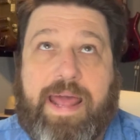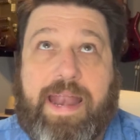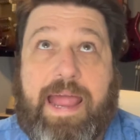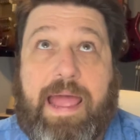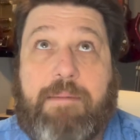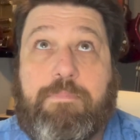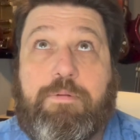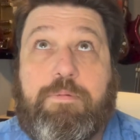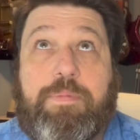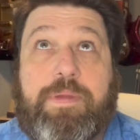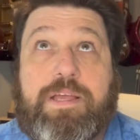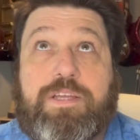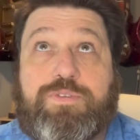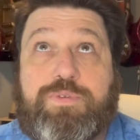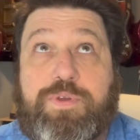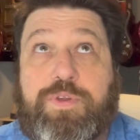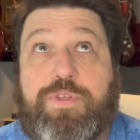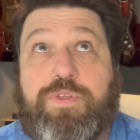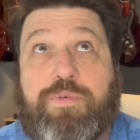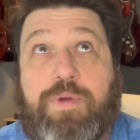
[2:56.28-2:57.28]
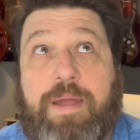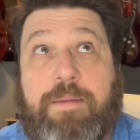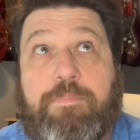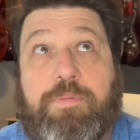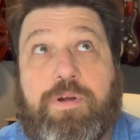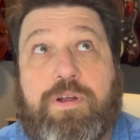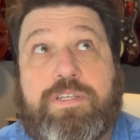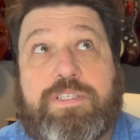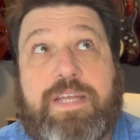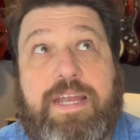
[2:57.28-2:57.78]
happened because we knew the right
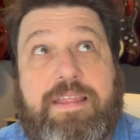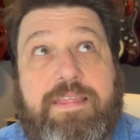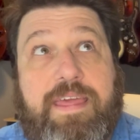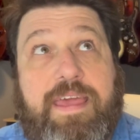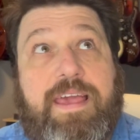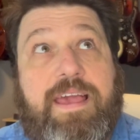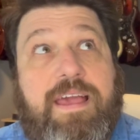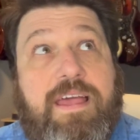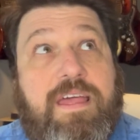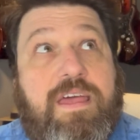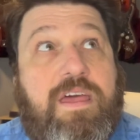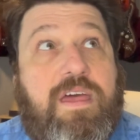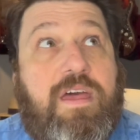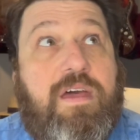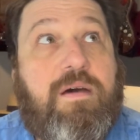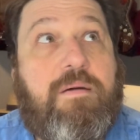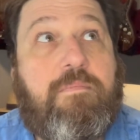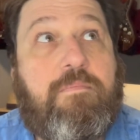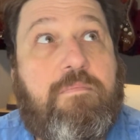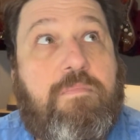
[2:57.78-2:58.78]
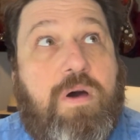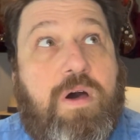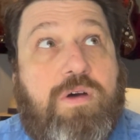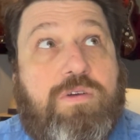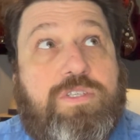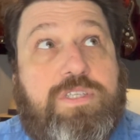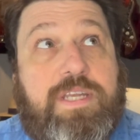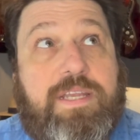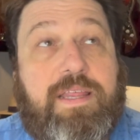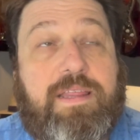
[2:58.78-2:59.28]
person. I think
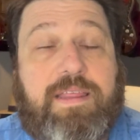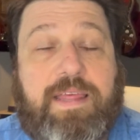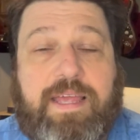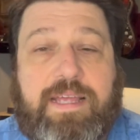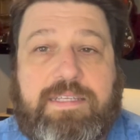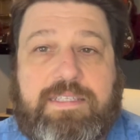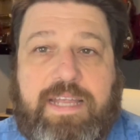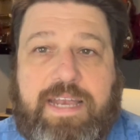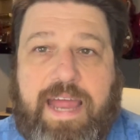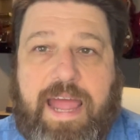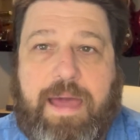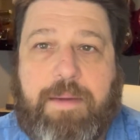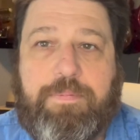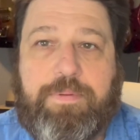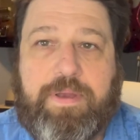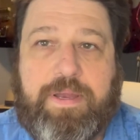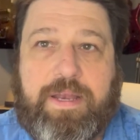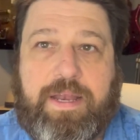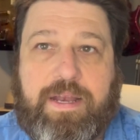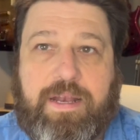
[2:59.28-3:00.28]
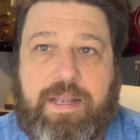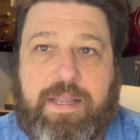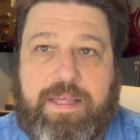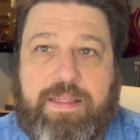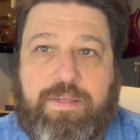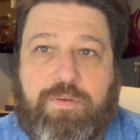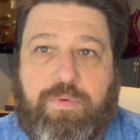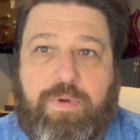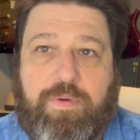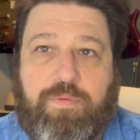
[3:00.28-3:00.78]
most of the things that happened in Italy
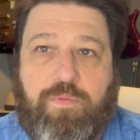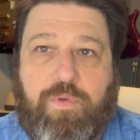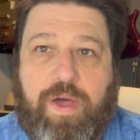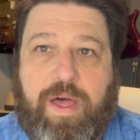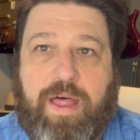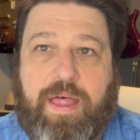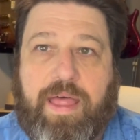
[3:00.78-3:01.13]
that went well